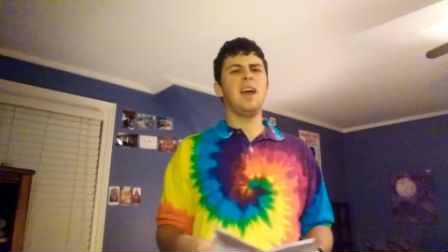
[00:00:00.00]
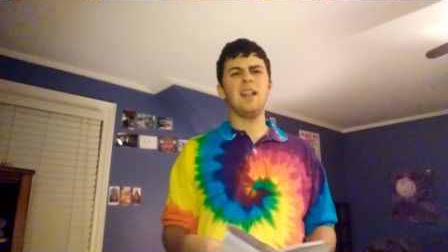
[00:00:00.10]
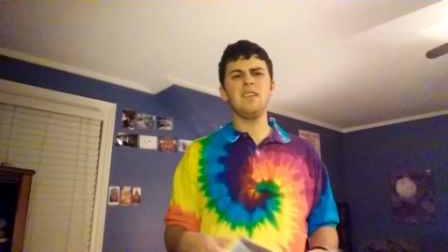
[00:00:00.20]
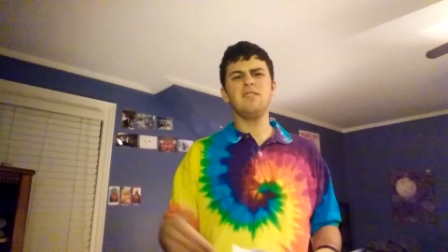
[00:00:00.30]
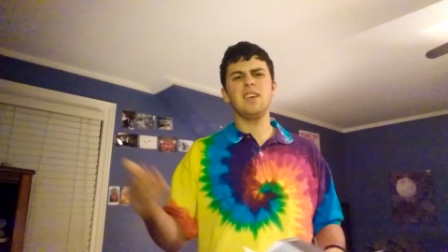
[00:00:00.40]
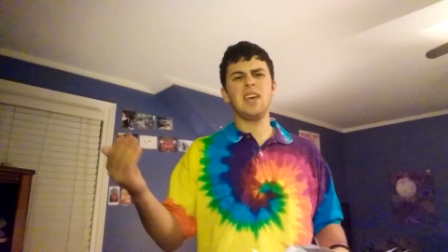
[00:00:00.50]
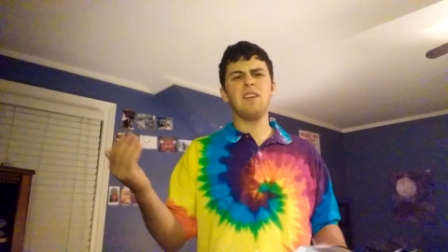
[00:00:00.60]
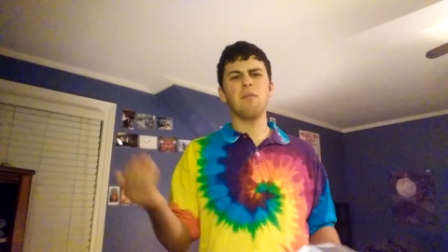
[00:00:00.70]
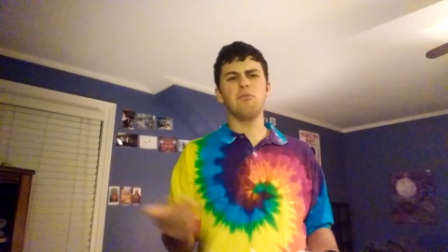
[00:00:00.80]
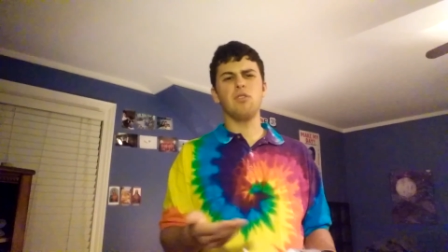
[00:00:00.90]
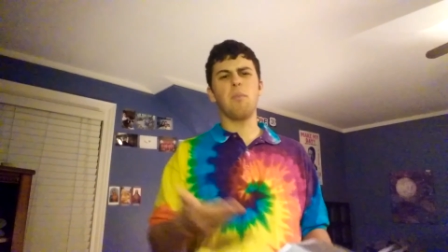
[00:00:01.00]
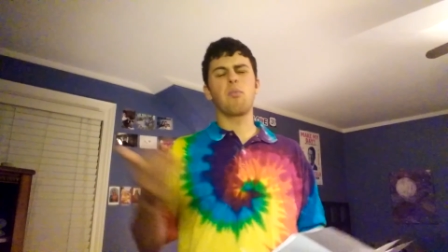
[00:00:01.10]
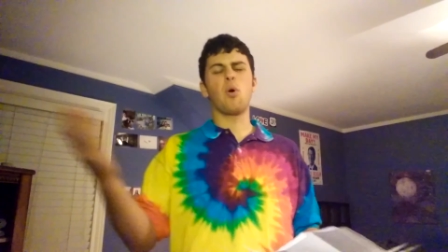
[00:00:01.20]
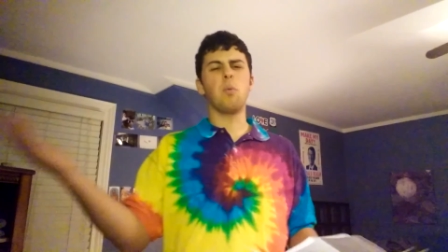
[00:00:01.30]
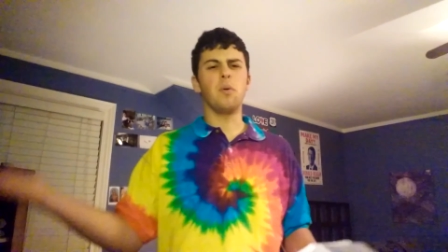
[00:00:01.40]
At least they gave them some
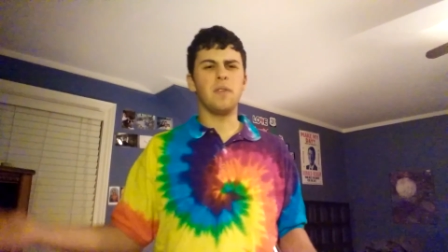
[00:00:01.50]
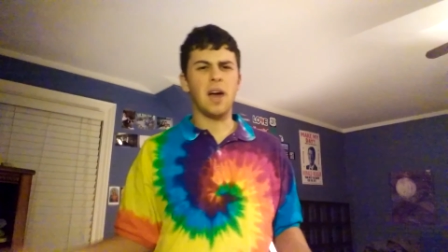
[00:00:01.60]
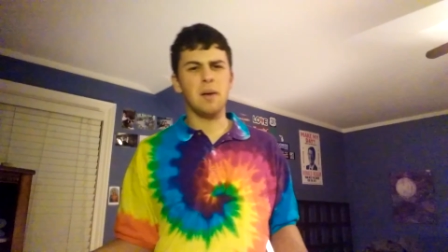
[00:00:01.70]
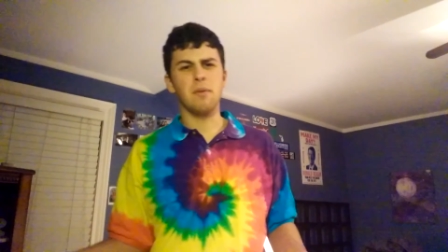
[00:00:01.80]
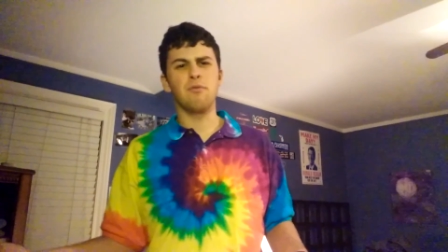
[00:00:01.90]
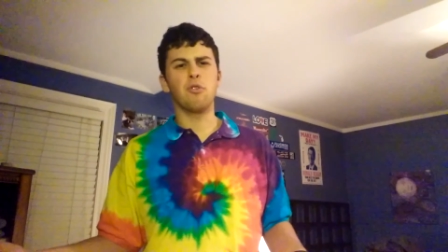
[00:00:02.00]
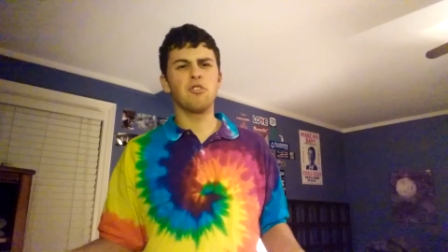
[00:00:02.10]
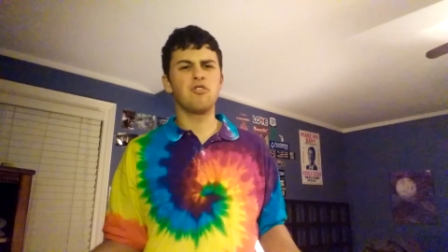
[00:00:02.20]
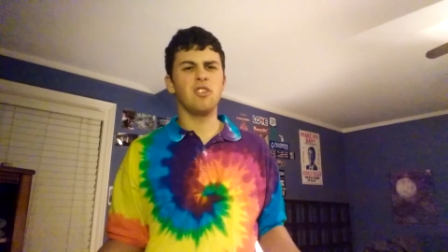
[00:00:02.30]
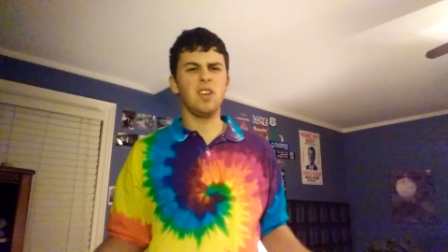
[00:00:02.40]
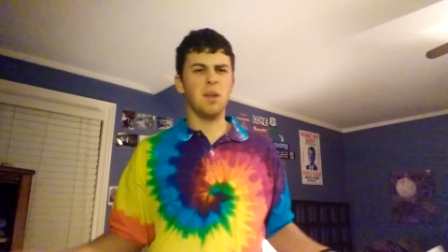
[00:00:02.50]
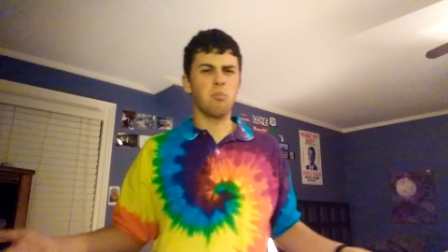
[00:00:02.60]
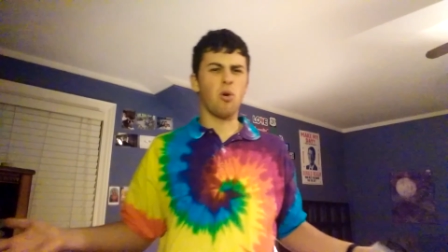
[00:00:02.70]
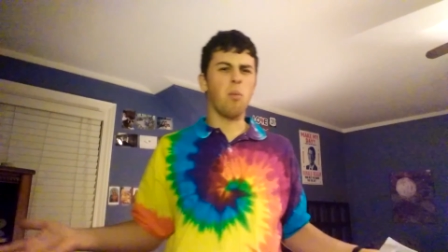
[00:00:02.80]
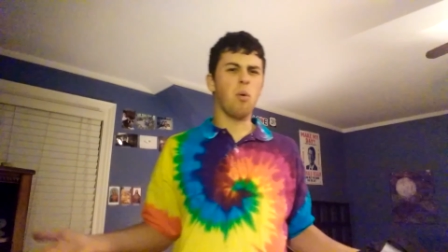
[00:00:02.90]
promo time. Unfortunately, the
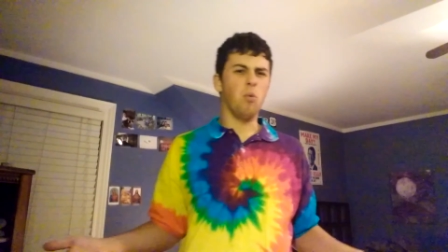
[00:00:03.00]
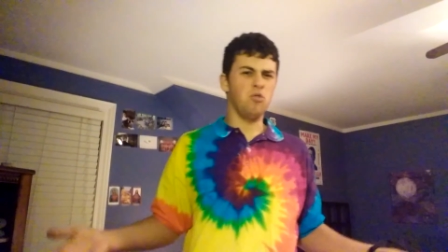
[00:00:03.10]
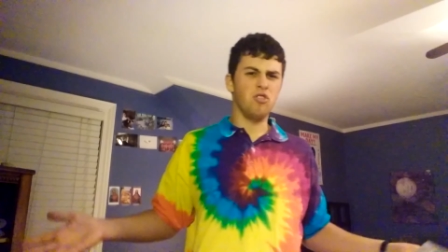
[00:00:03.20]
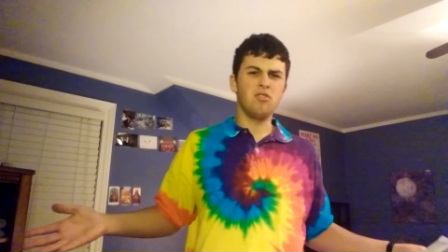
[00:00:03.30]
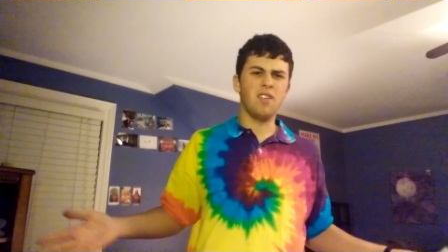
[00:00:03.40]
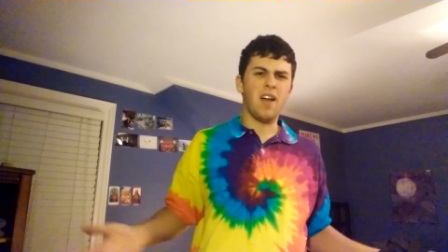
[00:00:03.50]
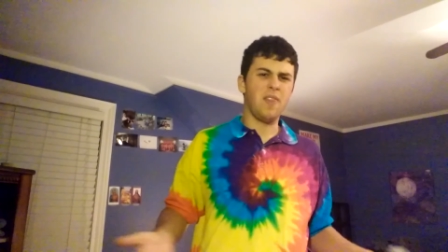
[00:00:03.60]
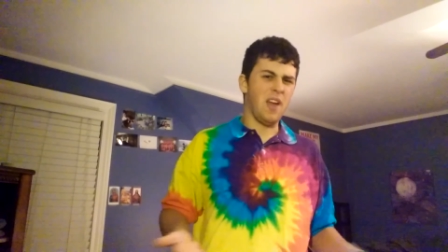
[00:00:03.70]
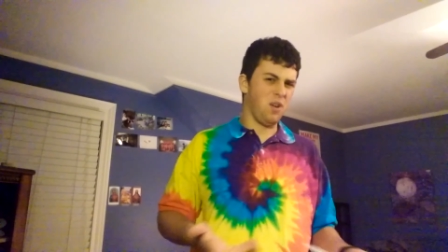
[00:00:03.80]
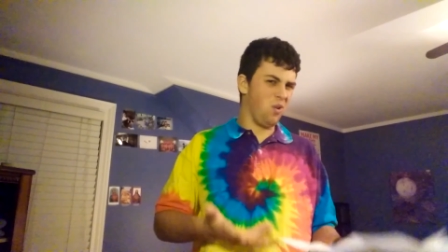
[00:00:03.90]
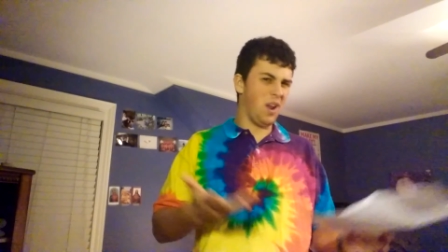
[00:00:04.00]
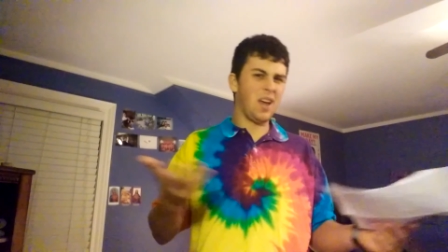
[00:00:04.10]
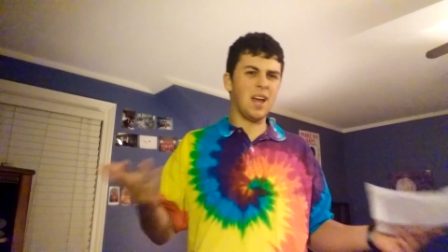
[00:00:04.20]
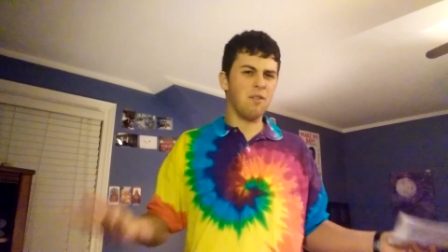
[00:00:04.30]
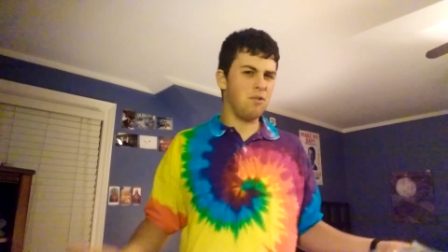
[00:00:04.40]
promo was just not that good. I
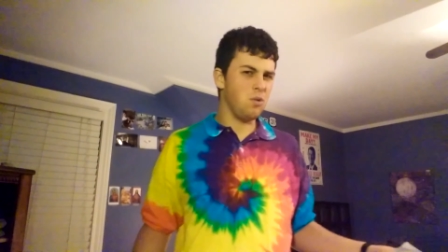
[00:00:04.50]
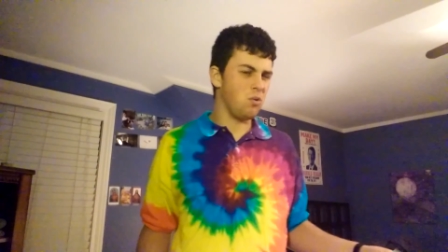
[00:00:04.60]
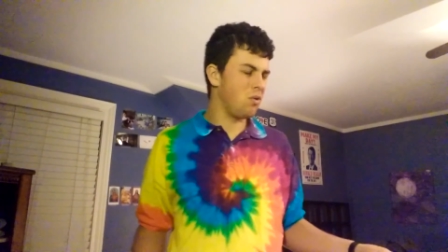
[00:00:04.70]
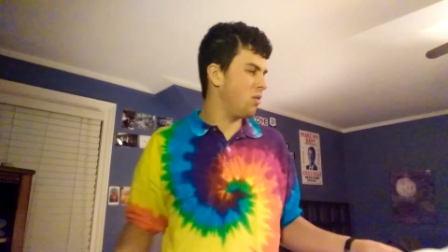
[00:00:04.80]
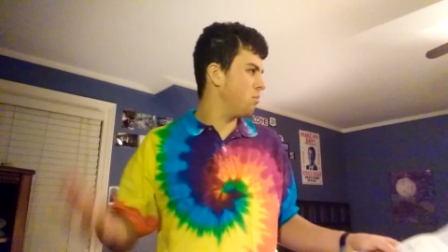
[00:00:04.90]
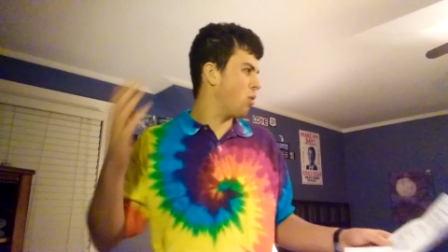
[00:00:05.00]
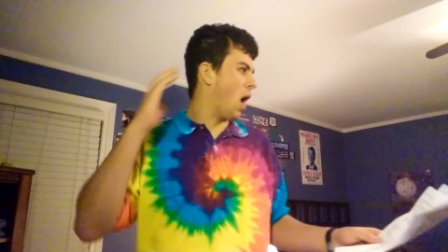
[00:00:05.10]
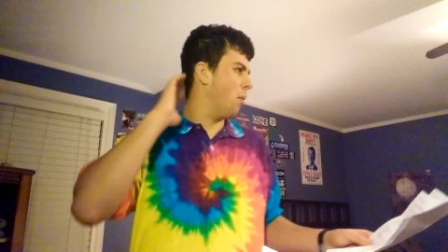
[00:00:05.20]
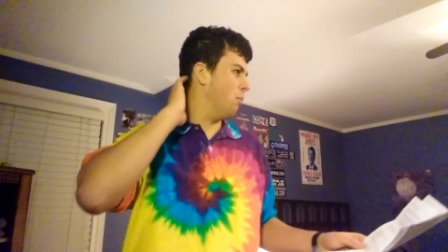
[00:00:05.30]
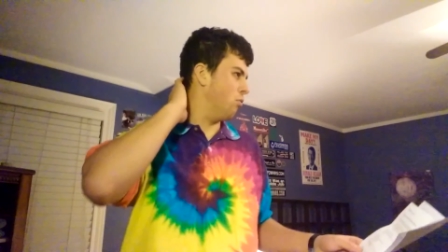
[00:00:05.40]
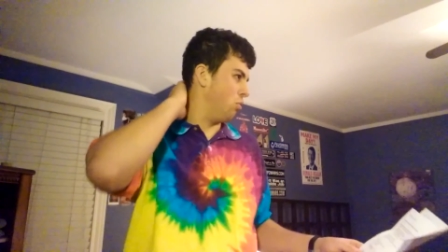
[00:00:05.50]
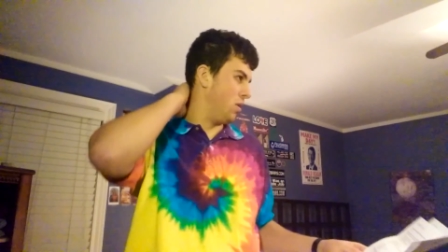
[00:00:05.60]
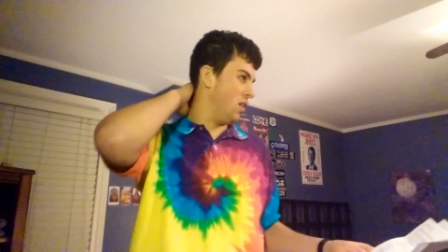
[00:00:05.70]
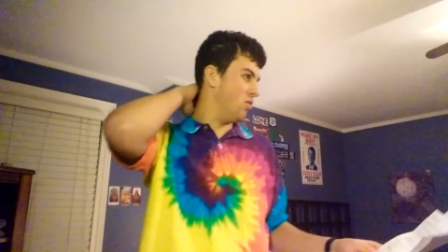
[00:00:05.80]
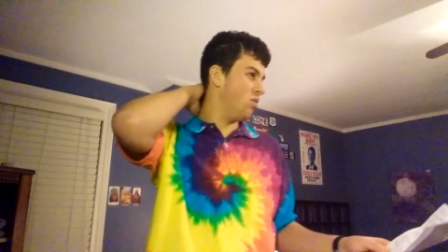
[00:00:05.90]
got a few problems with
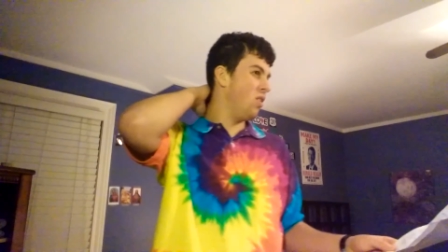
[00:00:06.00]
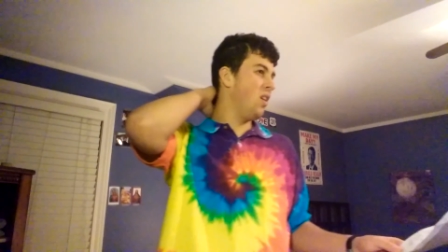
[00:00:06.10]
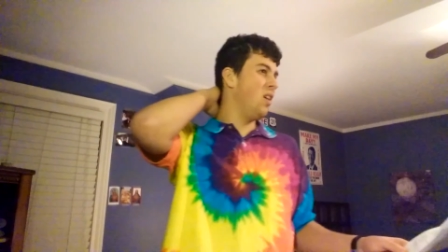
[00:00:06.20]
this.